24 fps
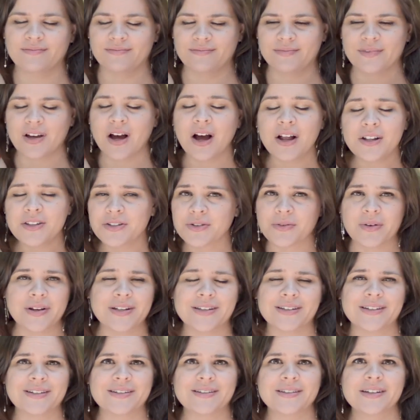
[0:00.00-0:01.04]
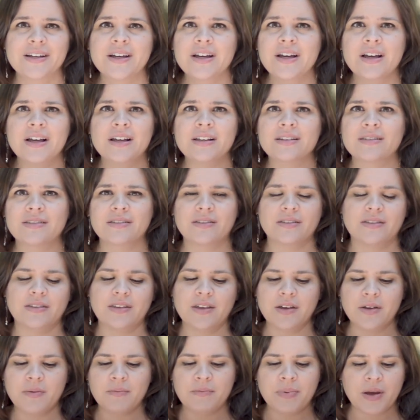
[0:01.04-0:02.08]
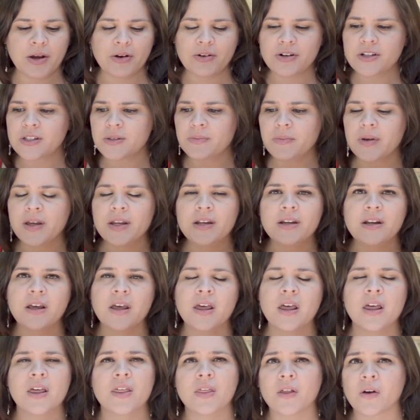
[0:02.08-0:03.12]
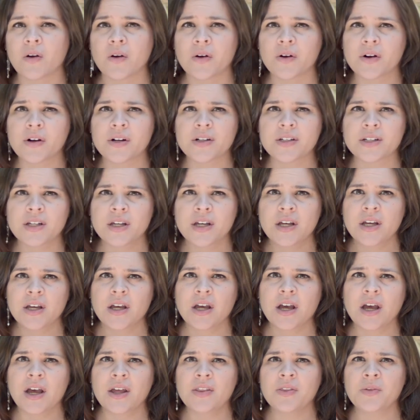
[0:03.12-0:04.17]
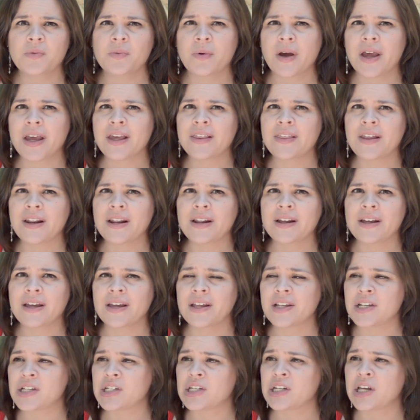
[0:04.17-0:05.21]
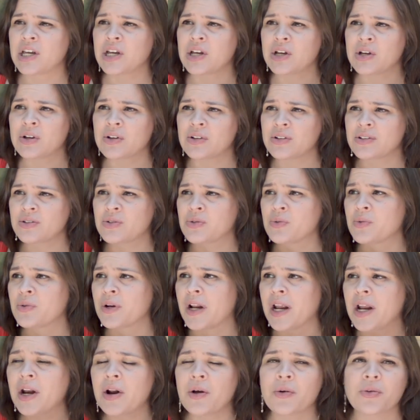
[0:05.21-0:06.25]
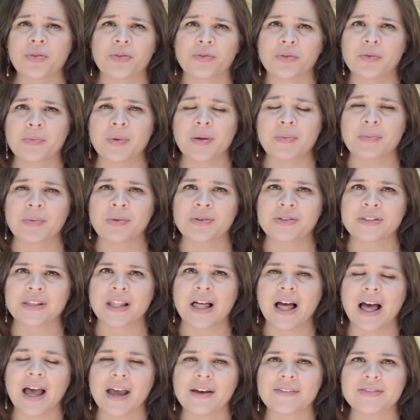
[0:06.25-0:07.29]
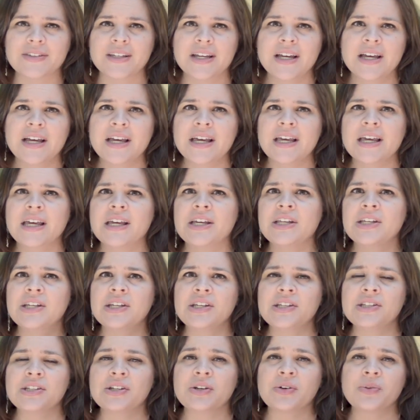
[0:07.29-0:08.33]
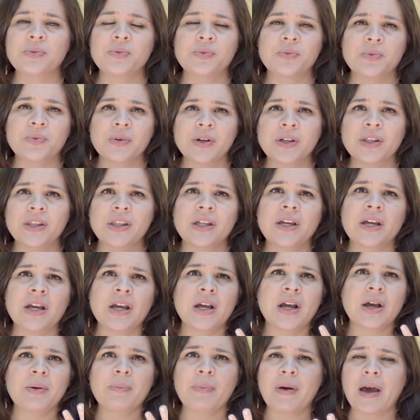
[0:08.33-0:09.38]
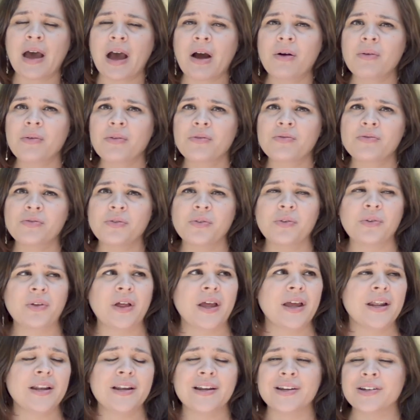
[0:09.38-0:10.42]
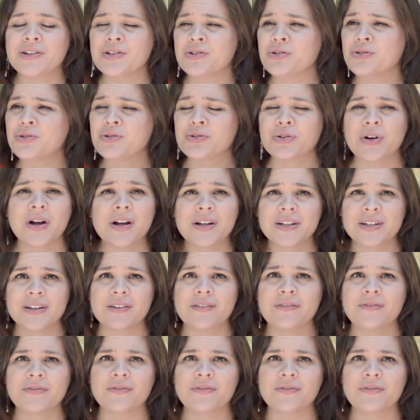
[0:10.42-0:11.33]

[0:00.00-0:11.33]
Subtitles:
consequences. The embarrassment, the hurt, and the way that it can tornado through people's lives is a really powerful and destructive